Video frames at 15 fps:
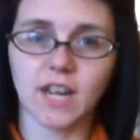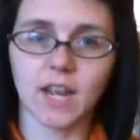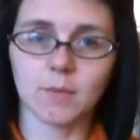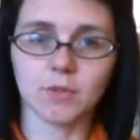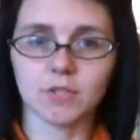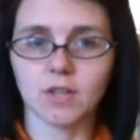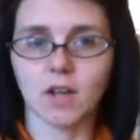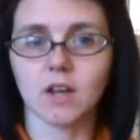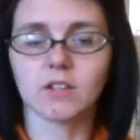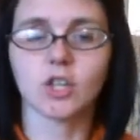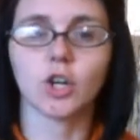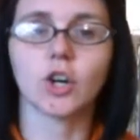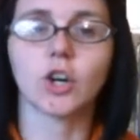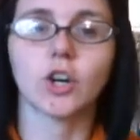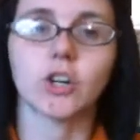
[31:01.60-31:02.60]
cable socks.
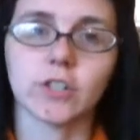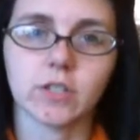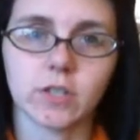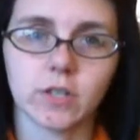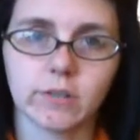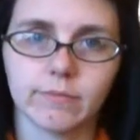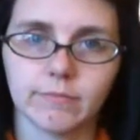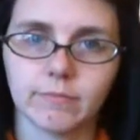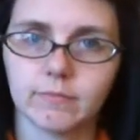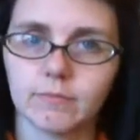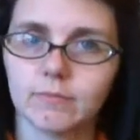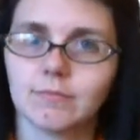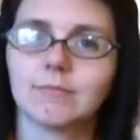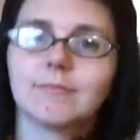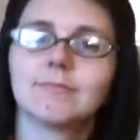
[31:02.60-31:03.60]
Cursed,
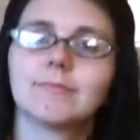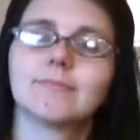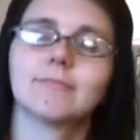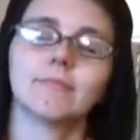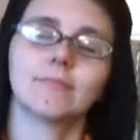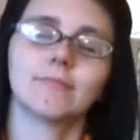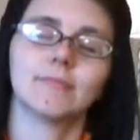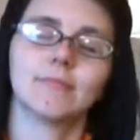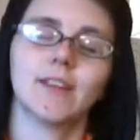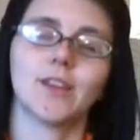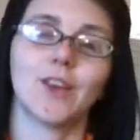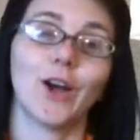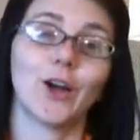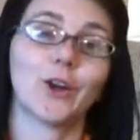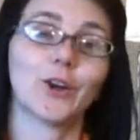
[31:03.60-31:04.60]

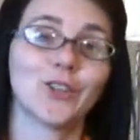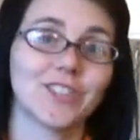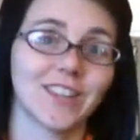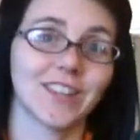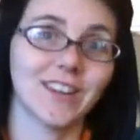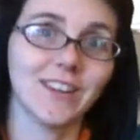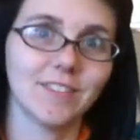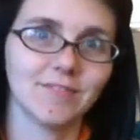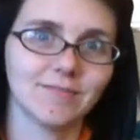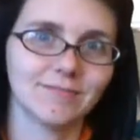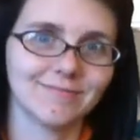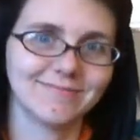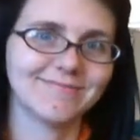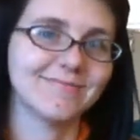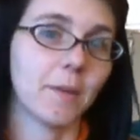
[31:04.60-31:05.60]
not cursed,
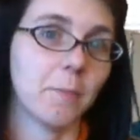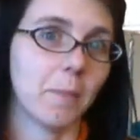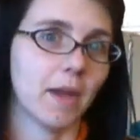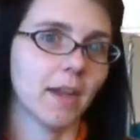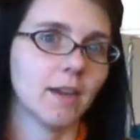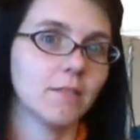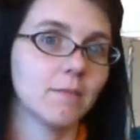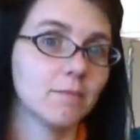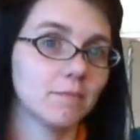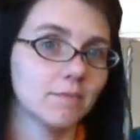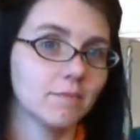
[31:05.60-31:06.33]
Megan.